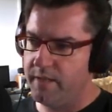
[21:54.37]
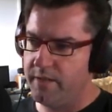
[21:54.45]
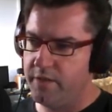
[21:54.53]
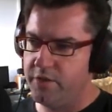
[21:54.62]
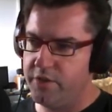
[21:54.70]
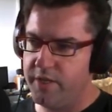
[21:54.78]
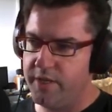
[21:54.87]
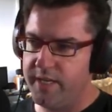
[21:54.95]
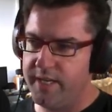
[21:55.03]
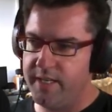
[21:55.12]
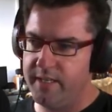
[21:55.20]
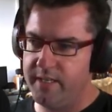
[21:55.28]
The
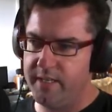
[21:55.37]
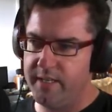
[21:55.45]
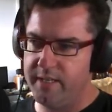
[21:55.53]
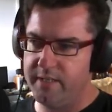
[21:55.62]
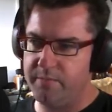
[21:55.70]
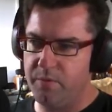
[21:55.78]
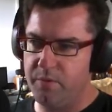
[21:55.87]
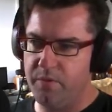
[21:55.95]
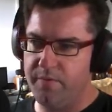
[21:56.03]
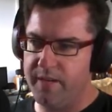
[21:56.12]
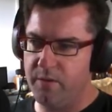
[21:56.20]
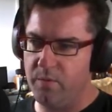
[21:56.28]
chain is
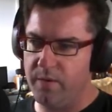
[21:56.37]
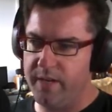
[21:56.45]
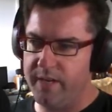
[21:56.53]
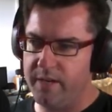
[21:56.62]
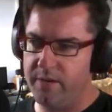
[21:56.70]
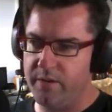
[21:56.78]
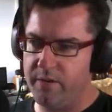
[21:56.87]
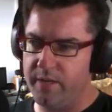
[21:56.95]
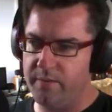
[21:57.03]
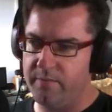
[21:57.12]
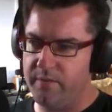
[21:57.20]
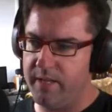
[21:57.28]
moving. Where could
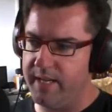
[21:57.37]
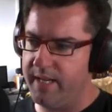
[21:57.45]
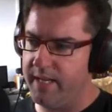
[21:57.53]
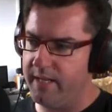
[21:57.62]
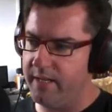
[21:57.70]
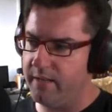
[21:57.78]
it lead?